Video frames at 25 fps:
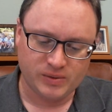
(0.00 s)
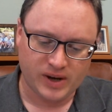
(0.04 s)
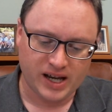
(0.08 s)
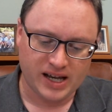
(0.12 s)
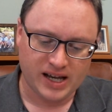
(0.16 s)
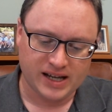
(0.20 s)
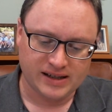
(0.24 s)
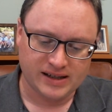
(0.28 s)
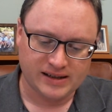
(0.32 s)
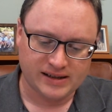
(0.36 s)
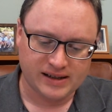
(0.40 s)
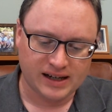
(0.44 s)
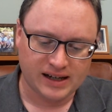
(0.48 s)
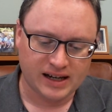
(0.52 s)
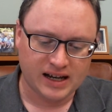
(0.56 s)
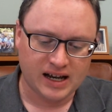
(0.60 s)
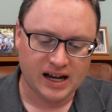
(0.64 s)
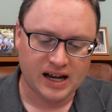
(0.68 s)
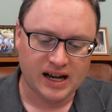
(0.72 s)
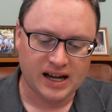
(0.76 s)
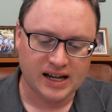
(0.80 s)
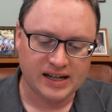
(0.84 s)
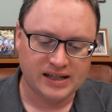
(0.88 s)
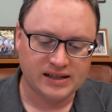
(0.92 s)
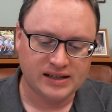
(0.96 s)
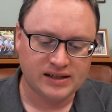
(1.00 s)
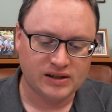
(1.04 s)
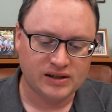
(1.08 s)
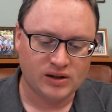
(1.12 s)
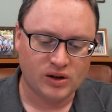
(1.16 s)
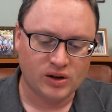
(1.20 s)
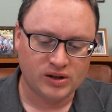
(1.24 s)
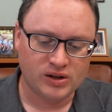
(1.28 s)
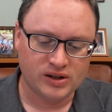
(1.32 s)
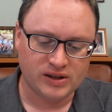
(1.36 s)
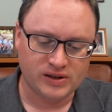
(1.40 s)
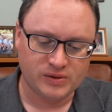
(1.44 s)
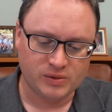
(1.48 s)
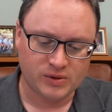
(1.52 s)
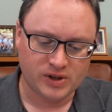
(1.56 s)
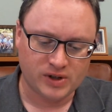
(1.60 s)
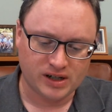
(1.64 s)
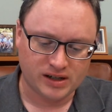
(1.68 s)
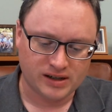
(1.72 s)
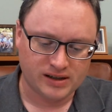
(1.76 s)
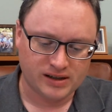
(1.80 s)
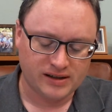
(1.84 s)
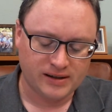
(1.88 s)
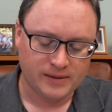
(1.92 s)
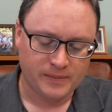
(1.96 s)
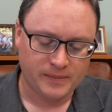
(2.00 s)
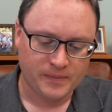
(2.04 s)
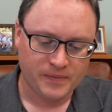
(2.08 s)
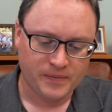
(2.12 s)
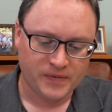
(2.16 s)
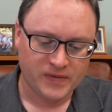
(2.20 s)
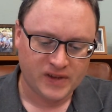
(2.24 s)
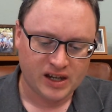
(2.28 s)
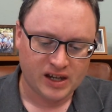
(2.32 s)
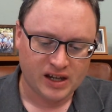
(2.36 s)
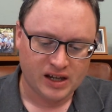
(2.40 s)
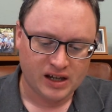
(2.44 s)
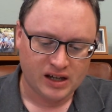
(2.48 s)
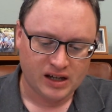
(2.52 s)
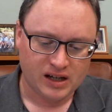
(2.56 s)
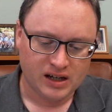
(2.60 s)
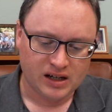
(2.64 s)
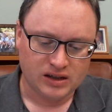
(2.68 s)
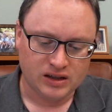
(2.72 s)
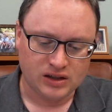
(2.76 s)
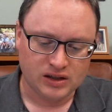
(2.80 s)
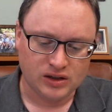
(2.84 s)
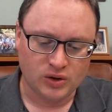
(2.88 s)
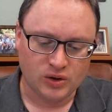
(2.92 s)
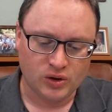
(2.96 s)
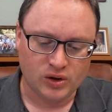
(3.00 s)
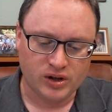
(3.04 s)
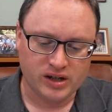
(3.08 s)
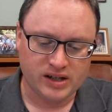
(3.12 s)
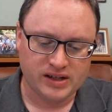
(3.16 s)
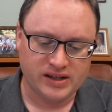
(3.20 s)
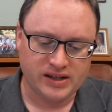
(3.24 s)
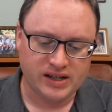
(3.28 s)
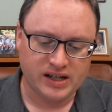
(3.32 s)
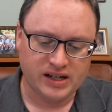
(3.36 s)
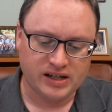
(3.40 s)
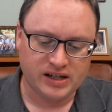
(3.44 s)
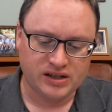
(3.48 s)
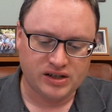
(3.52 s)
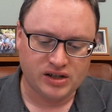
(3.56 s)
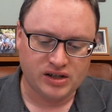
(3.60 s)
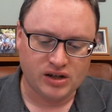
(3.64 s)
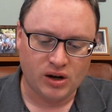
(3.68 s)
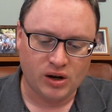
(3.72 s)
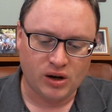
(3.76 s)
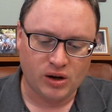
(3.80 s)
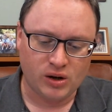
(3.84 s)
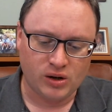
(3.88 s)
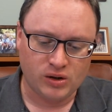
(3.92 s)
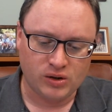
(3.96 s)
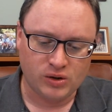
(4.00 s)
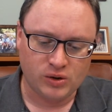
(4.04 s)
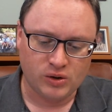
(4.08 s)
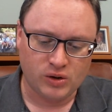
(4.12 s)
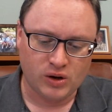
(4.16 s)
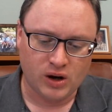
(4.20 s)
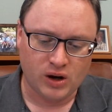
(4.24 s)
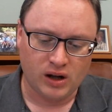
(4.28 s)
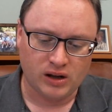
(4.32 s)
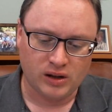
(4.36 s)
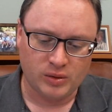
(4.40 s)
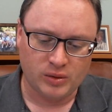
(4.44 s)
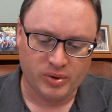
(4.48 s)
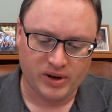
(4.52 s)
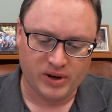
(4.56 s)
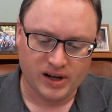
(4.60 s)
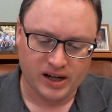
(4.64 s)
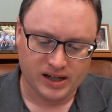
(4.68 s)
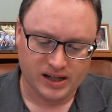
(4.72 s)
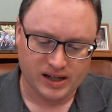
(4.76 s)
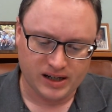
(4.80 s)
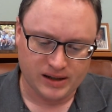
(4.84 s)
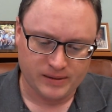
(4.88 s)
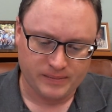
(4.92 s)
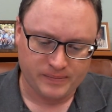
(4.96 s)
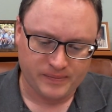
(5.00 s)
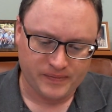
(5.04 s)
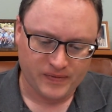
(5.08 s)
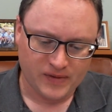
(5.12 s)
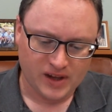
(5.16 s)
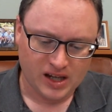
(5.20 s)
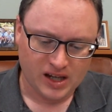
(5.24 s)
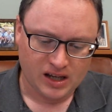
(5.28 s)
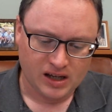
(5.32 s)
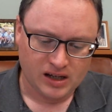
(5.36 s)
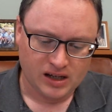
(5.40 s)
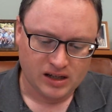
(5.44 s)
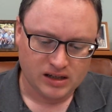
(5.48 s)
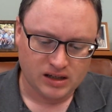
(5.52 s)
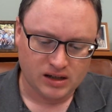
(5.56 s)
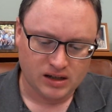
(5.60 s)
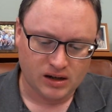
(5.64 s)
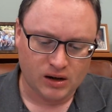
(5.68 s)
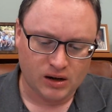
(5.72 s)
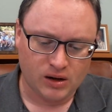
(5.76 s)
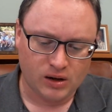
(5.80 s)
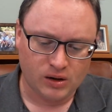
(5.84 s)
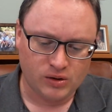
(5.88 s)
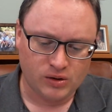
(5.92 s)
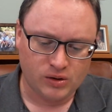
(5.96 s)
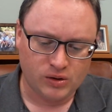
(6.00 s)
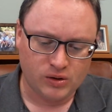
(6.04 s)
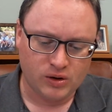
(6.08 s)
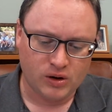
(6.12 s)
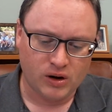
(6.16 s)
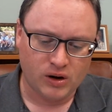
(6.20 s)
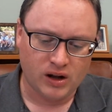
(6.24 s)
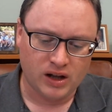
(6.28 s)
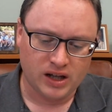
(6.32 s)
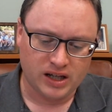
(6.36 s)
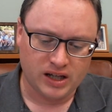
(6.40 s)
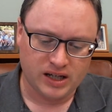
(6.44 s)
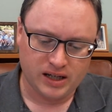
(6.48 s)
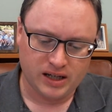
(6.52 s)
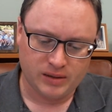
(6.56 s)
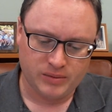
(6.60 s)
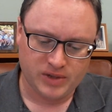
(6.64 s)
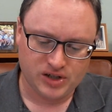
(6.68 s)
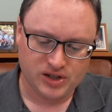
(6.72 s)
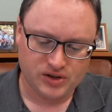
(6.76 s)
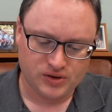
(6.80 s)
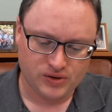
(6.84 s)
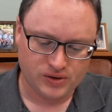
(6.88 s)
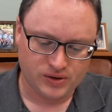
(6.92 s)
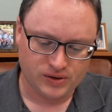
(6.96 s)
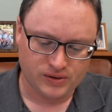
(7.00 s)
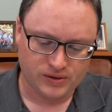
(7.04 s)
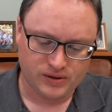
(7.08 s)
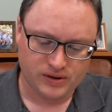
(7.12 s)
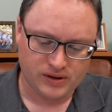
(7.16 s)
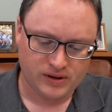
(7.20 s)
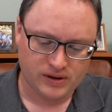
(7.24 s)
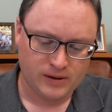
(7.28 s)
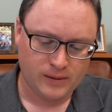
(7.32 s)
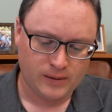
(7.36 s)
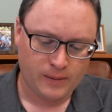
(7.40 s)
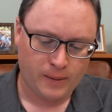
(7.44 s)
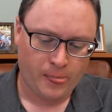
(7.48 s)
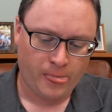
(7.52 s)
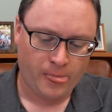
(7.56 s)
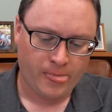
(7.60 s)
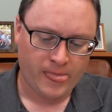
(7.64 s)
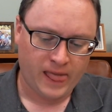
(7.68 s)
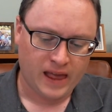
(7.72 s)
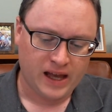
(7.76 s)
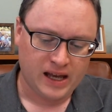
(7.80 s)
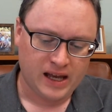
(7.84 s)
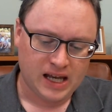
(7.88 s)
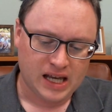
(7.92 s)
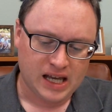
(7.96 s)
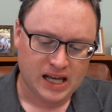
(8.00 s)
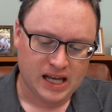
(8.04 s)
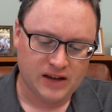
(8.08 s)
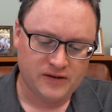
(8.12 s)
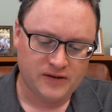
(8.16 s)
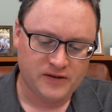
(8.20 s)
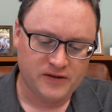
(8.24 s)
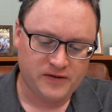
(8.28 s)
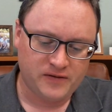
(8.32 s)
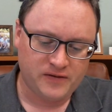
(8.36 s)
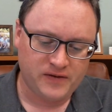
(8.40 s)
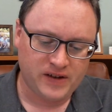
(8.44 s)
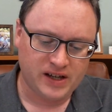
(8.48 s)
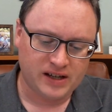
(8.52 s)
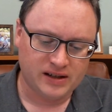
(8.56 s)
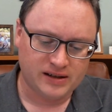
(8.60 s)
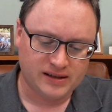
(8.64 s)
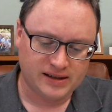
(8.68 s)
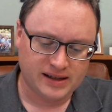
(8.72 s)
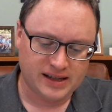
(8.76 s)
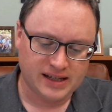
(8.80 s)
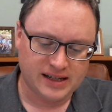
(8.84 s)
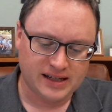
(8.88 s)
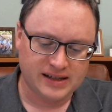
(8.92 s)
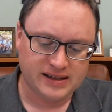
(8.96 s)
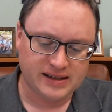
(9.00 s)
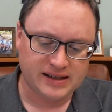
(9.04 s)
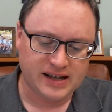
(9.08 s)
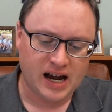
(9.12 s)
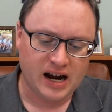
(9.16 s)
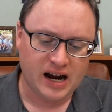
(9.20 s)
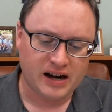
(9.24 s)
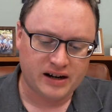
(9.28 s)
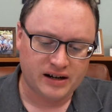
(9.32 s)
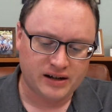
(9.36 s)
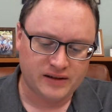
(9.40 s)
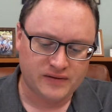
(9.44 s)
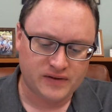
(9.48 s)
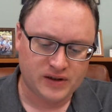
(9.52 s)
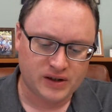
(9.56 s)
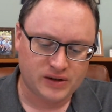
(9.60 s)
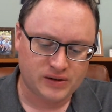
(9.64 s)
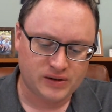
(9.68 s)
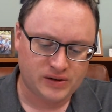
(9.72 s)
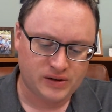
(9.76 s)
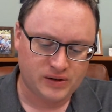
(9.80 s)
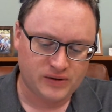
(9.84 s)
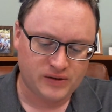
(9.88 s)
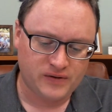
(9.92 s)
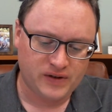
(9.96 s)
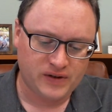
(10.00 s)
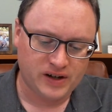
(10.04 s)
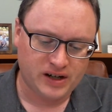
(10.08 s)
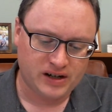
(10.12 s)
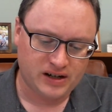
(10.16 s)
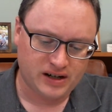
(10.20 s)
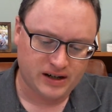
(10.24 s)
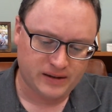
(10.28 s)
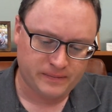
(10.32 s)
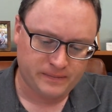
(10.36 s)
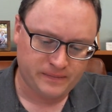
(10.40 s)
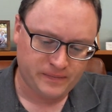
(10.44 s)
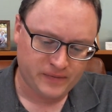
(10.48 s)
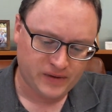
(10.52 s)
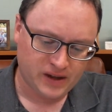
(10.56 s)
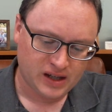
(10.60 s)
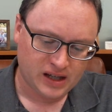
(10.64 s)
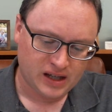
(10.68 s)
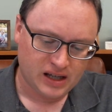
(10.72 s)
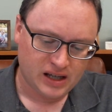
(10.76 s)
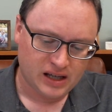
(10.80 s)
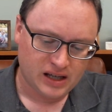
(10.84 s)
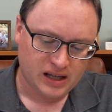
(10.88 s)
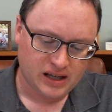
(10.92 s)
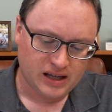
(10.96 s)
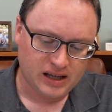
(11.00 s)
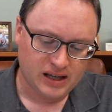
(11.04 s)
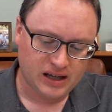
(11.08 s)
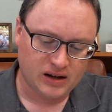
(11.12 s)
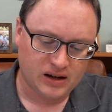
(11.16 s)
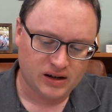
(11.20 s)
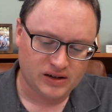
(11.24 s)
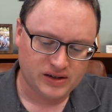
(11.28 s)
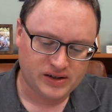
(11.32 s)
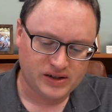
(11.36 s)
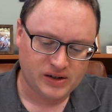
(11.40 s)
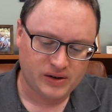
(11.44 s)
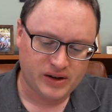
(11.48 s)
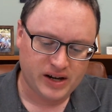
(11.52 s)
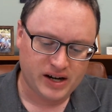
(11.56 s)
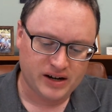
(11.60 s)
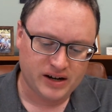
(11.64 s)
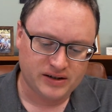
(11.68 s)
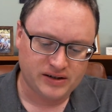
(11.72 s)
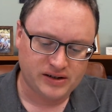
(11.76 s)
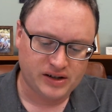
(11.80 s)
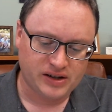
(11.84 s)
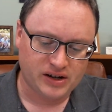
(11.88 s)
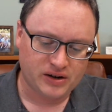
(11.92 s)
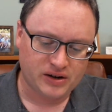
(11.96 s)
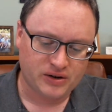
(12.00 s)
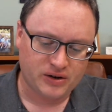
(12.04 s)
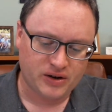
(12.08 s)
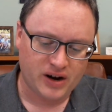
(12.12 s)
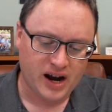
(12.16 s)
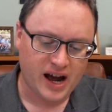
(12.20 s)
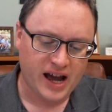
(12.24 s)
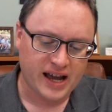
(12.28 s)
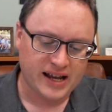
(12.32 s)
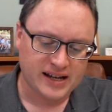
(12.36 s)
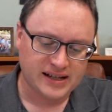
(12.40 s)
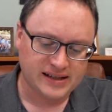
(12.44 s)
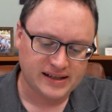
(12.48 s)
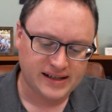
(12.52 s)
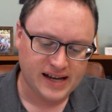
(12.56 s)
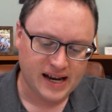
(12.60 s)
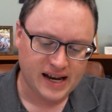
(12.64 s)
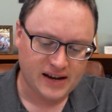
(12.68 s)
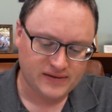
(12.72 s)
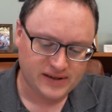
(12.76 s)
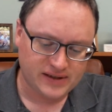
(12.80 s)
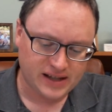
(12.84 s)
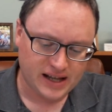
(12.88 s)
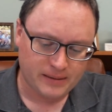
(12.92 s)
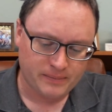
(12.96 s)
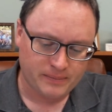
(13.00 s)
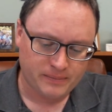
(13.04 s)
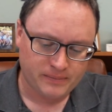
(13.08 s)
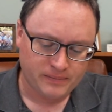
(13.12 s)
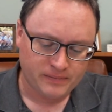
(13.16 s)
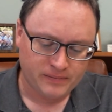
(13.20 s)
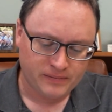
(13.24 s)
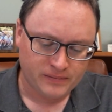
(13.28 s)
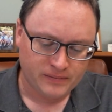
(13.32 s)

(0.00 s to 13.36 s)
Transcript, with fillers: ways, and kind in all his works. The Lord is near to all who call upon him, to all who call on him in truth. He fulfills the desire of those who fear him. He also hears their cry and saves them.